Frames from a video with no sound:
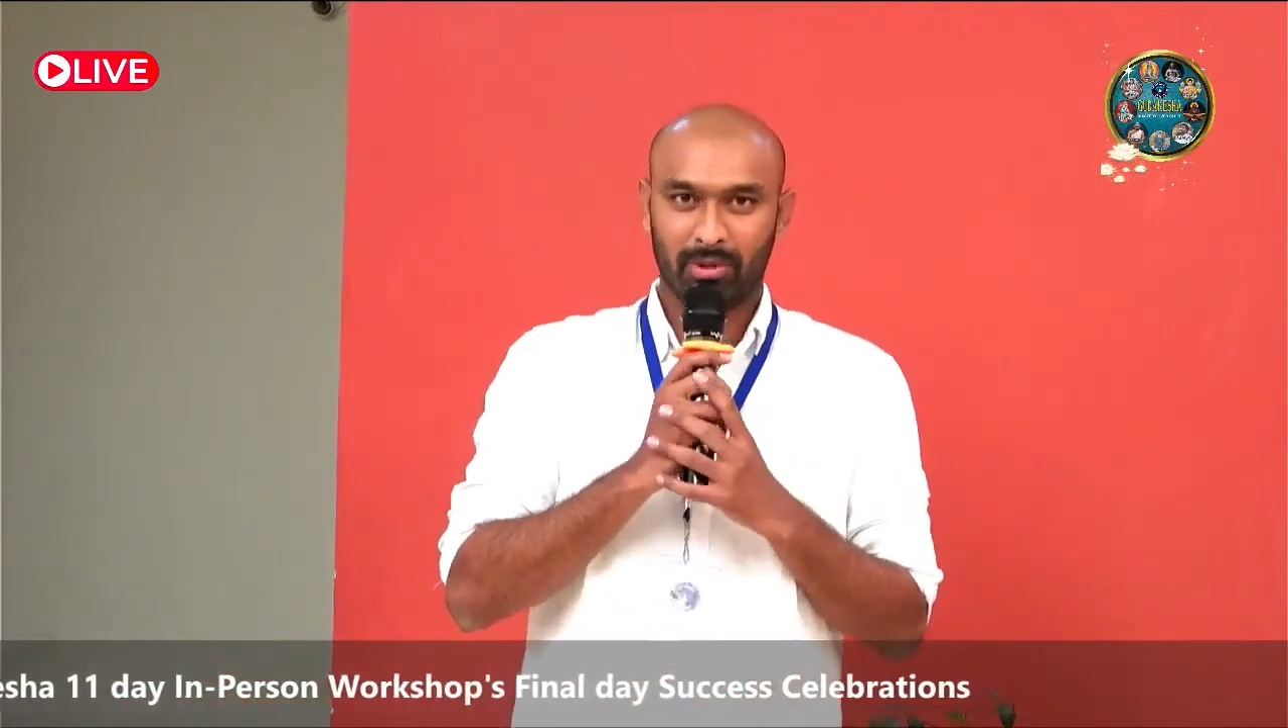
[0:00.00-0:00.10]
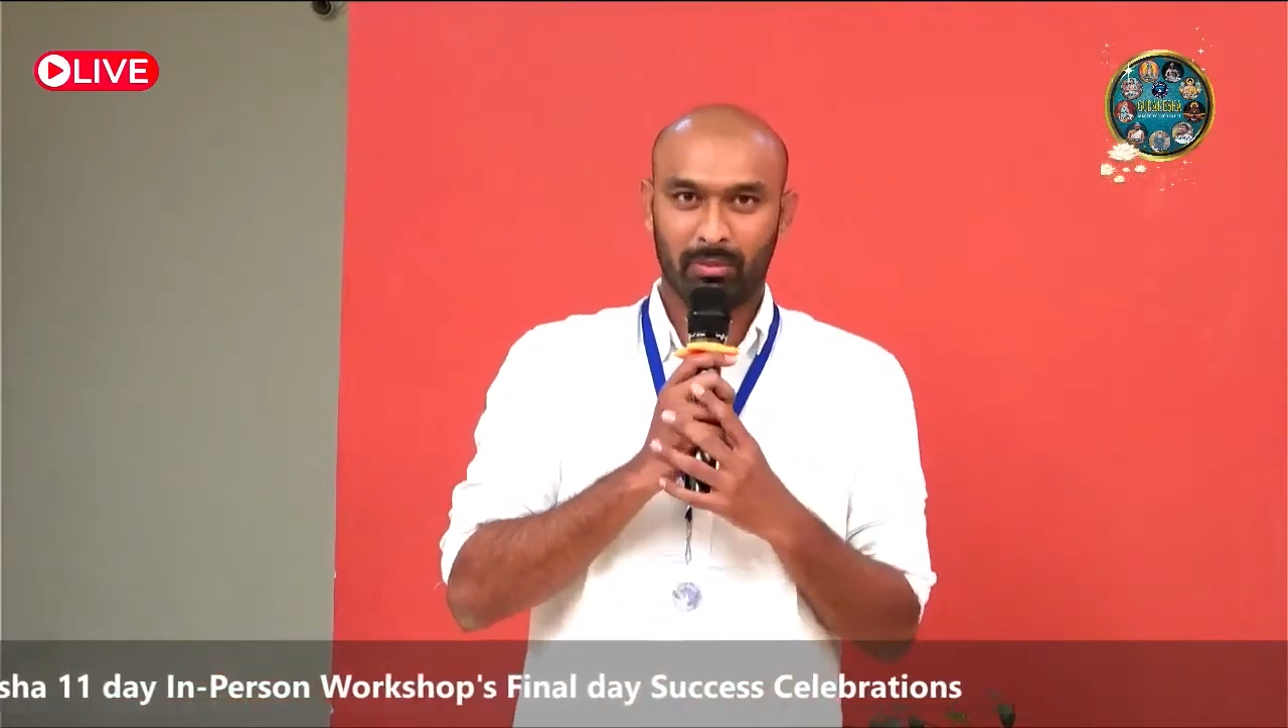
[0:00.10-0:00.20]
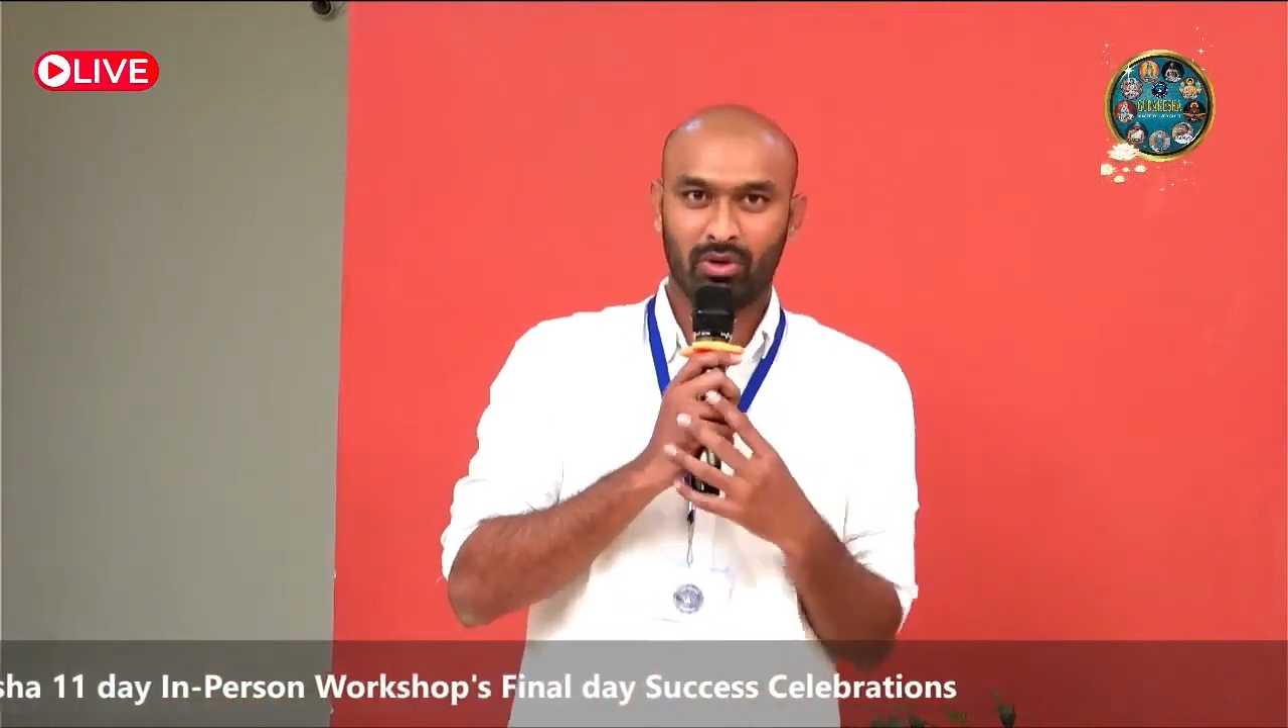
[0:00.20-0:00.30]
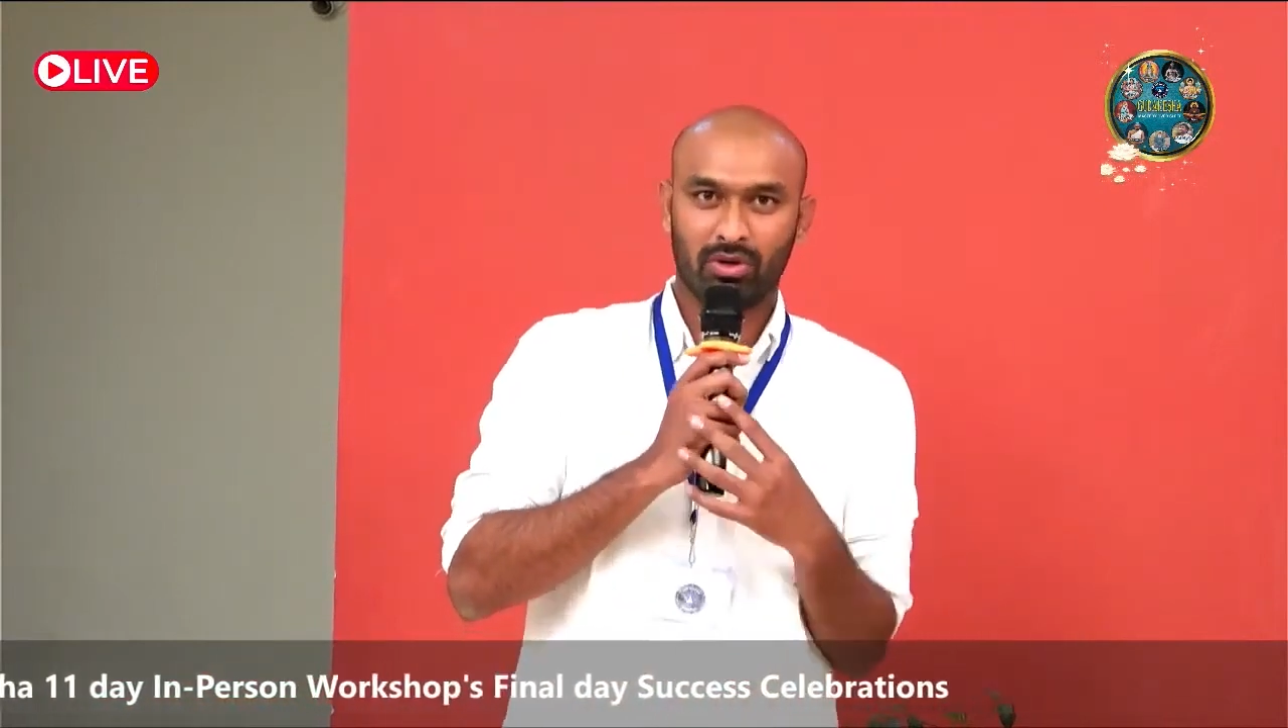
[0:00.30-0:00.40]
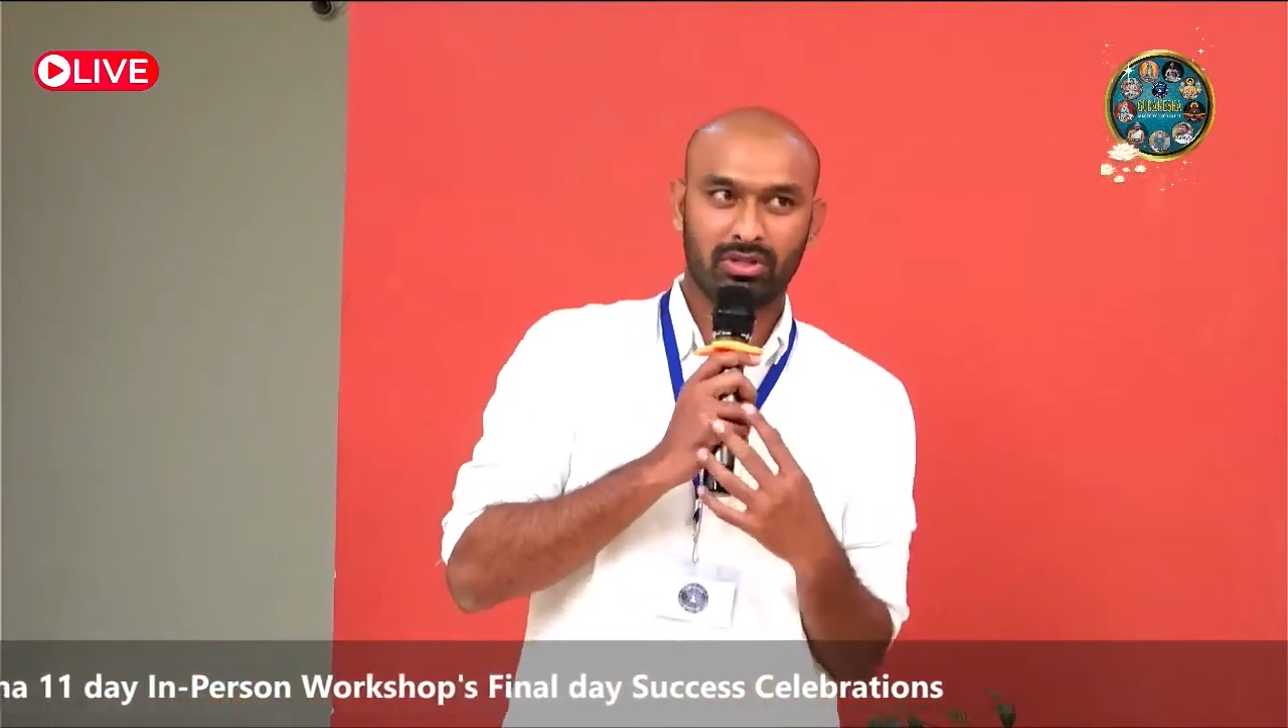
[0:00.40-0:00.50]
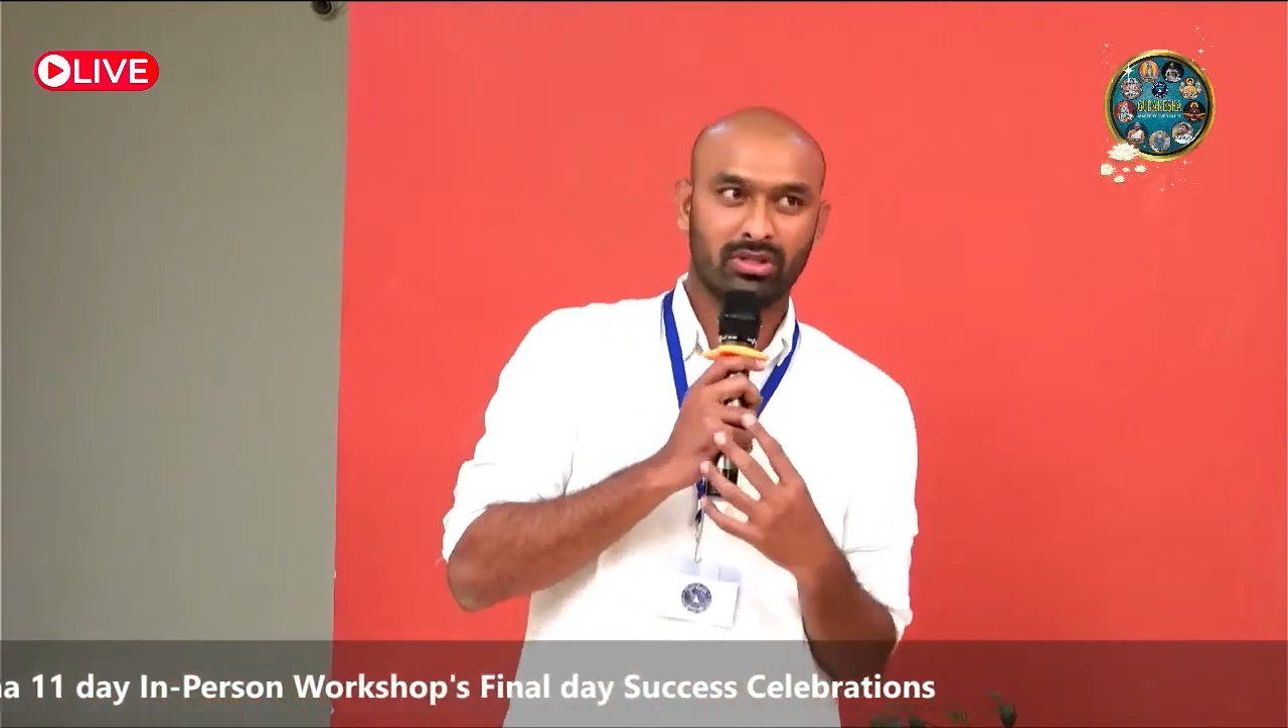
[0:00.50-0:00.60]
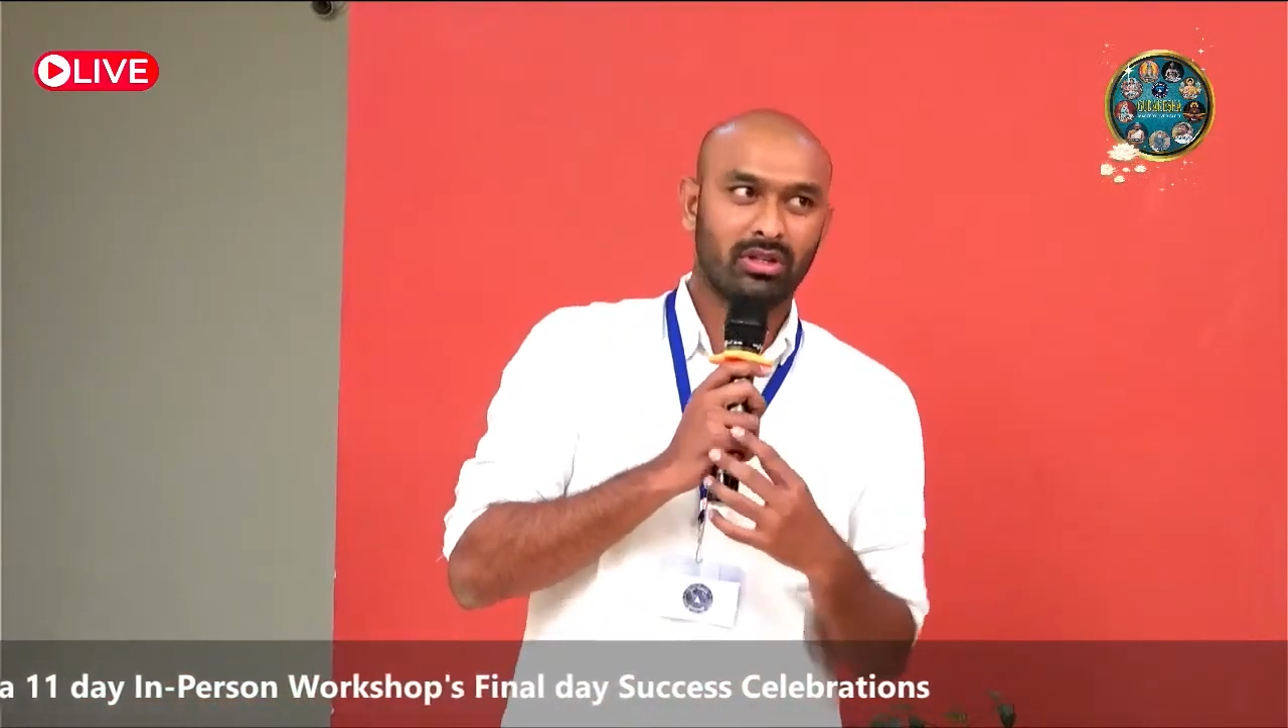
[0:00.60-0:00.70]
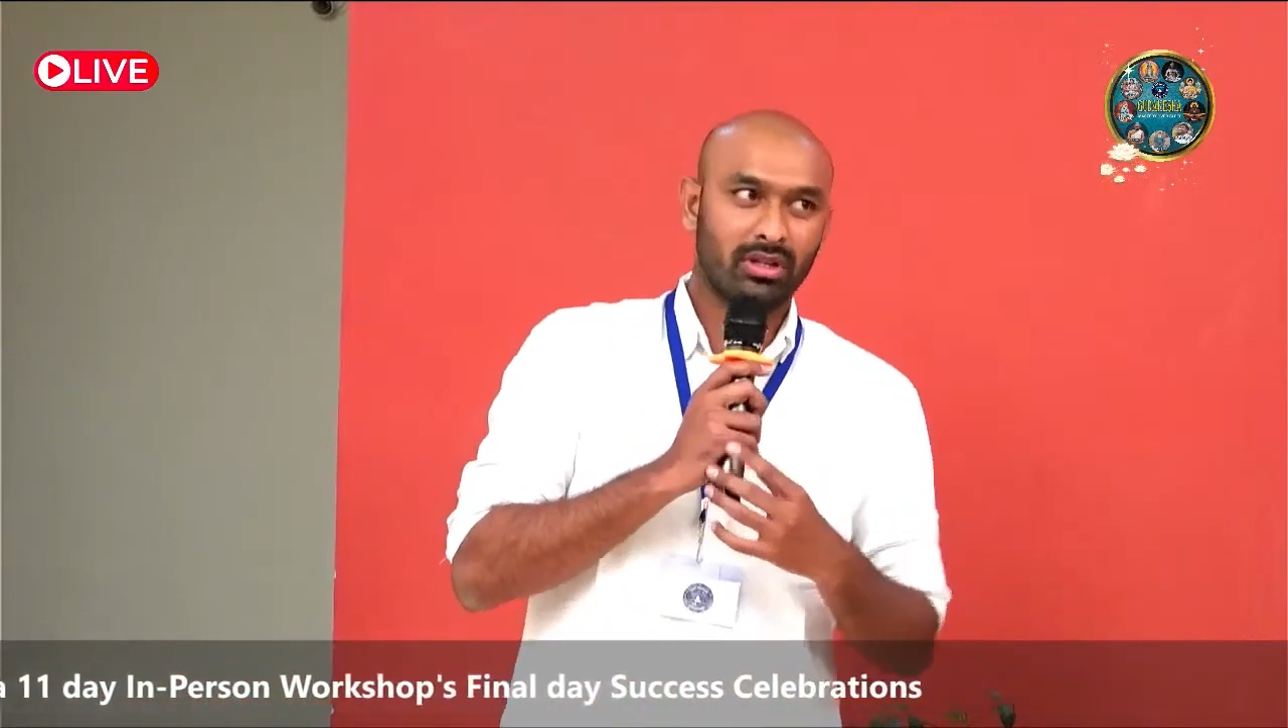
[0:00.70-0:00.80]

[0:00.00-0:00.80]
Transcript: because